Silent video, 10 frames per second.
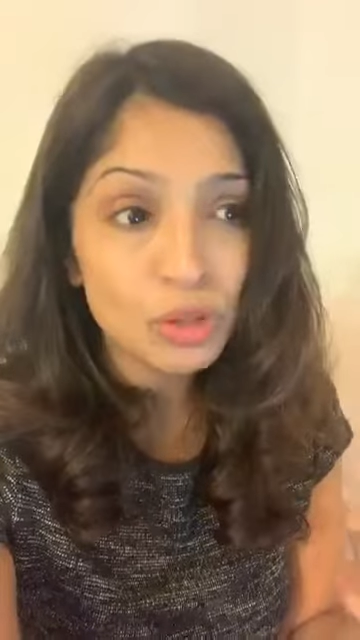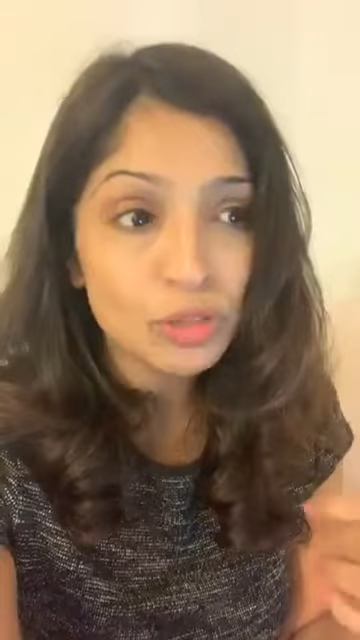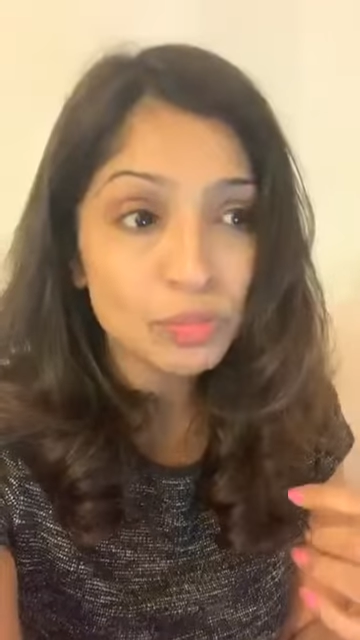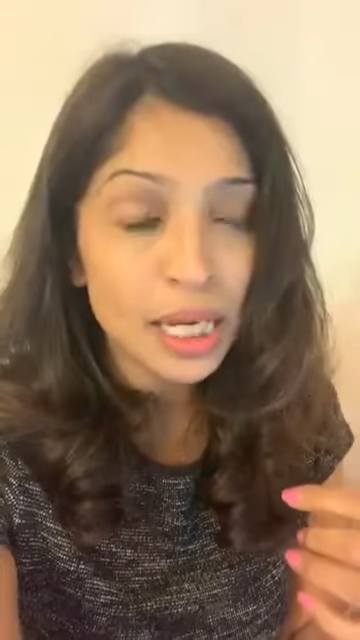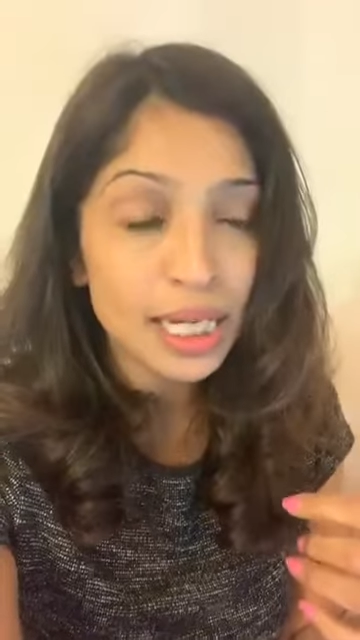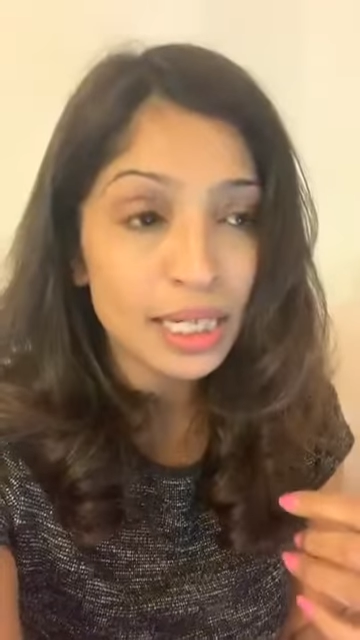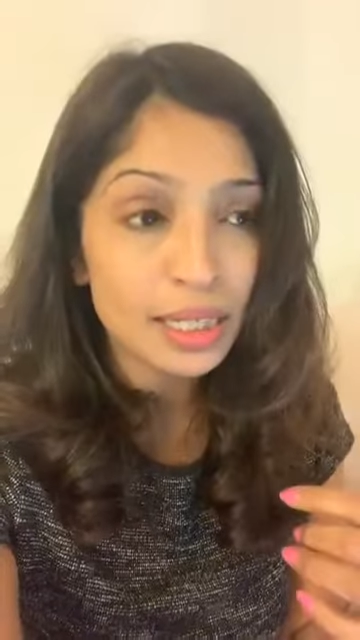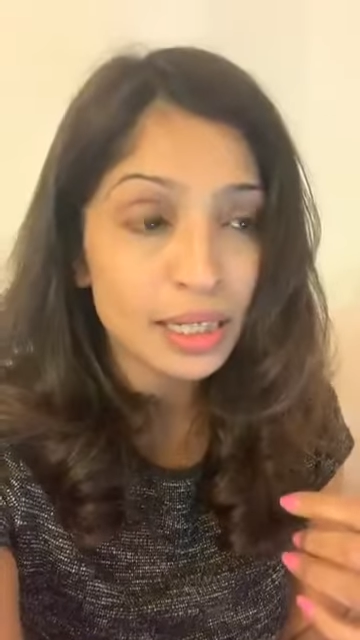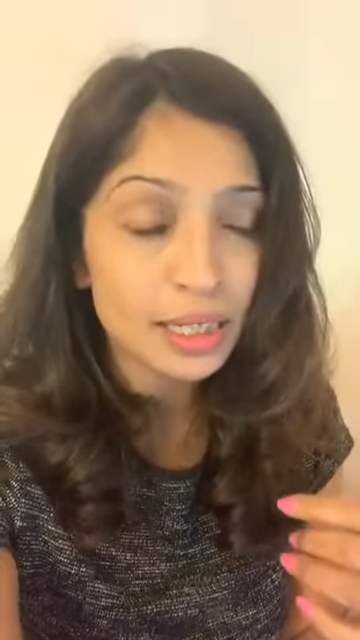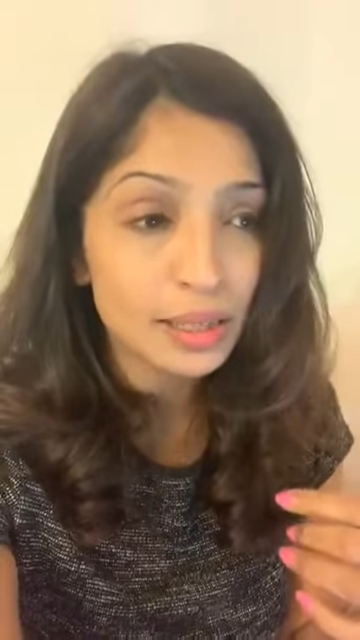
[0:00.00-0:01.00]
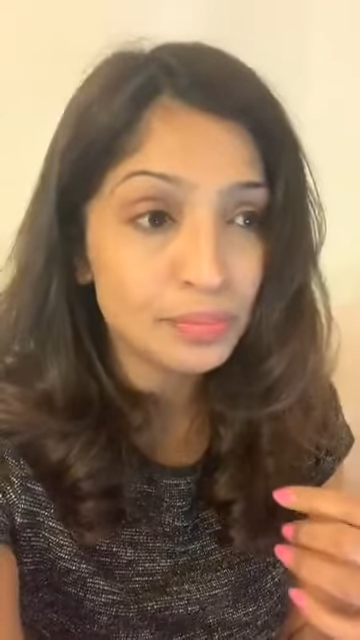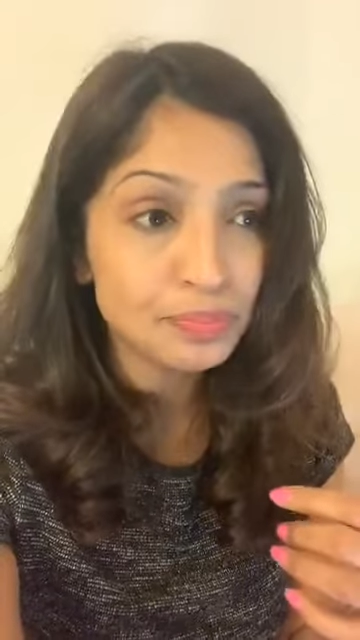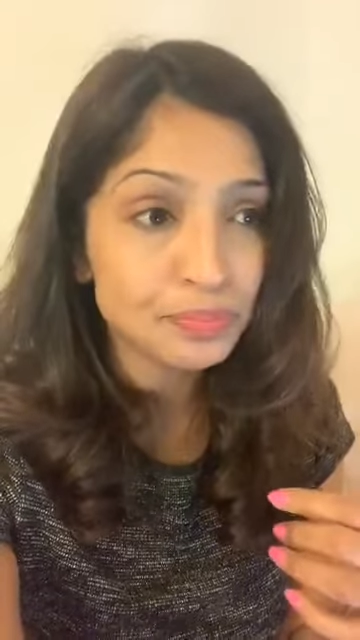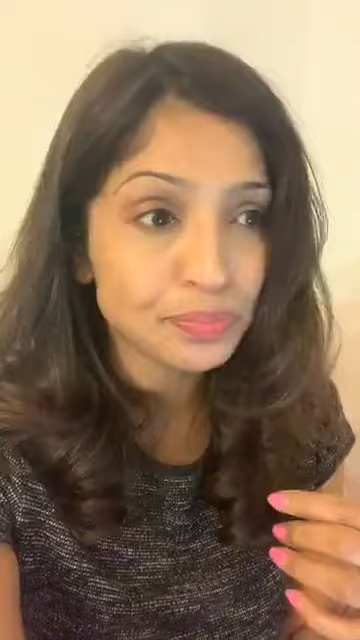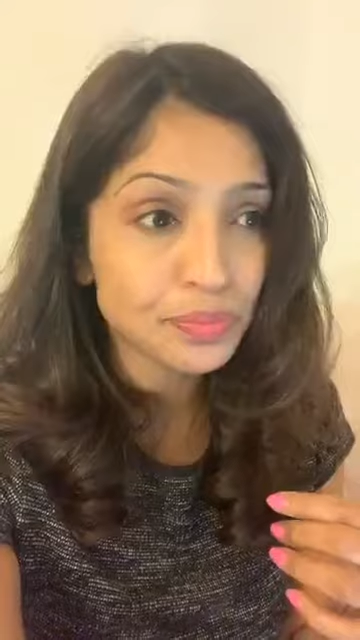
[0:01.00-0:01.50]
would make
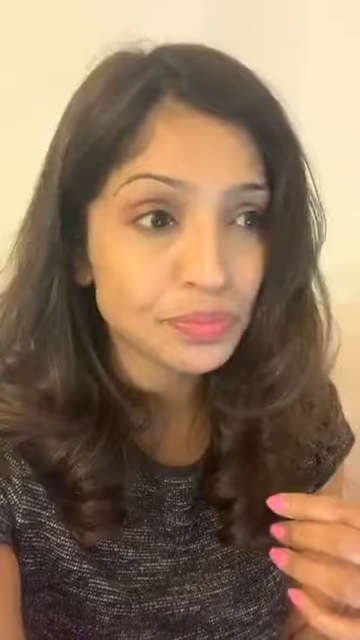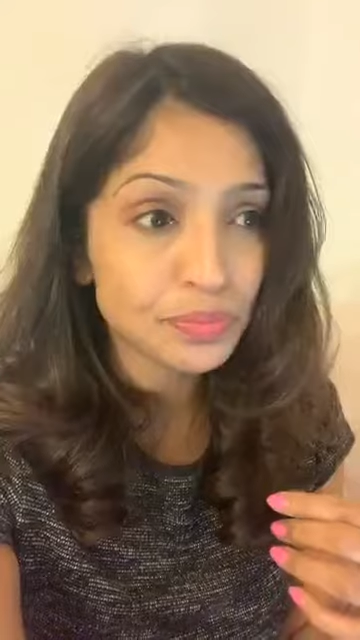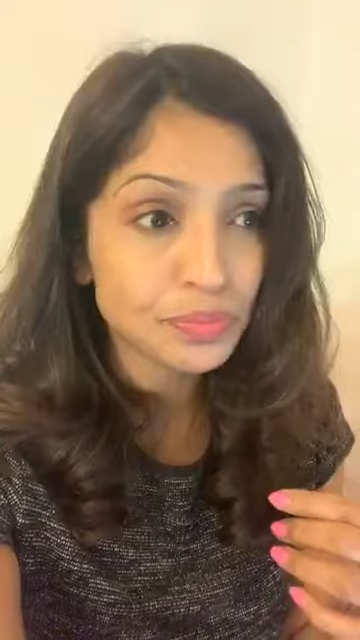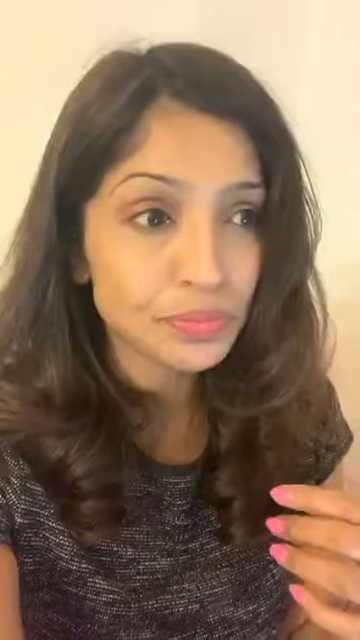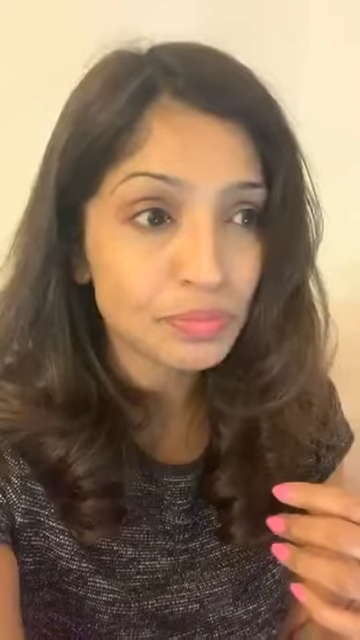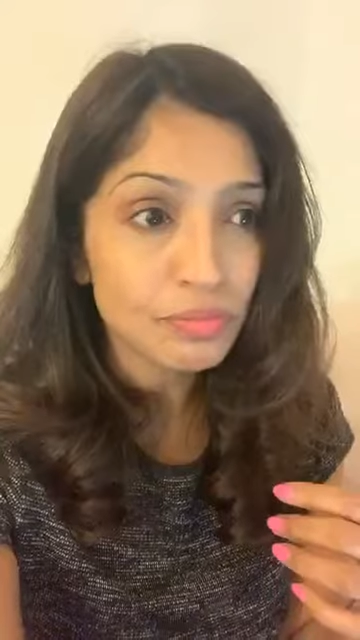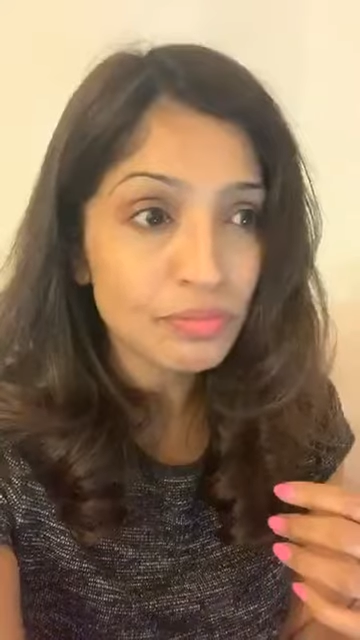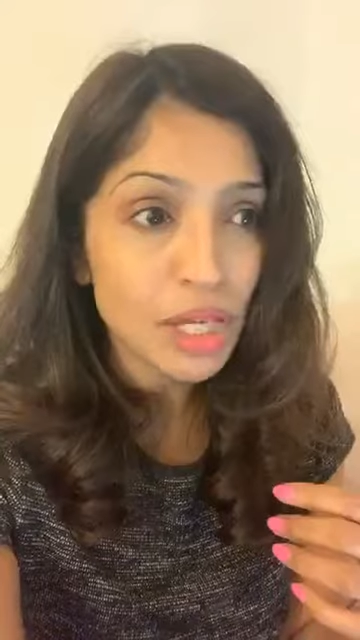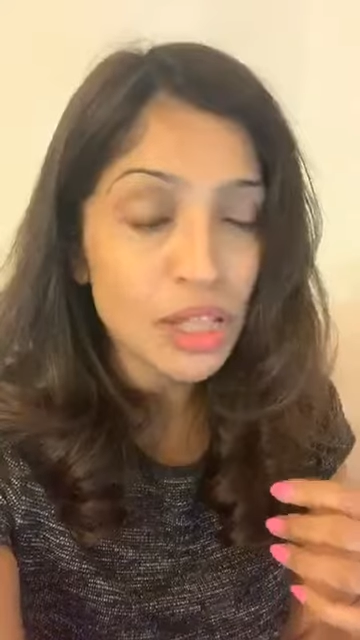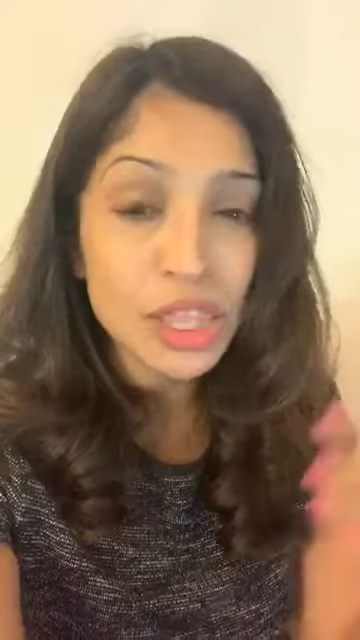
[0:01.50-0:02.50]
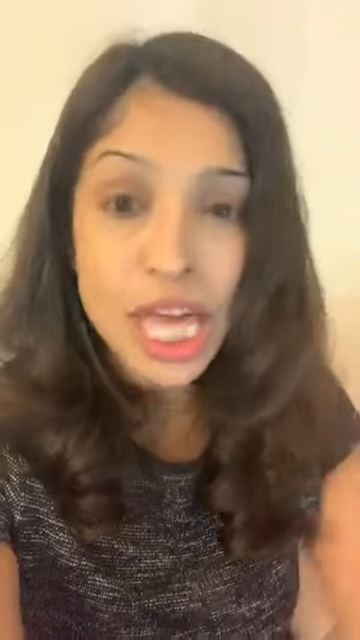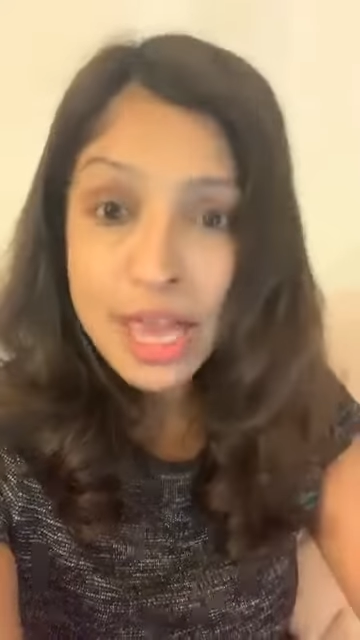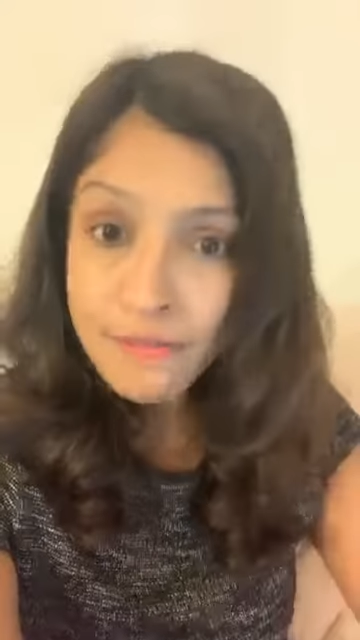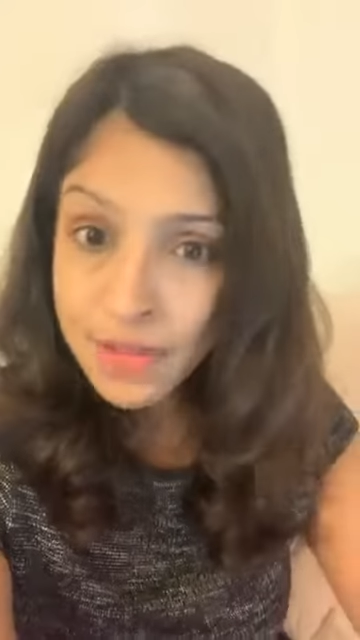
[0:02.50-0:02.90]
their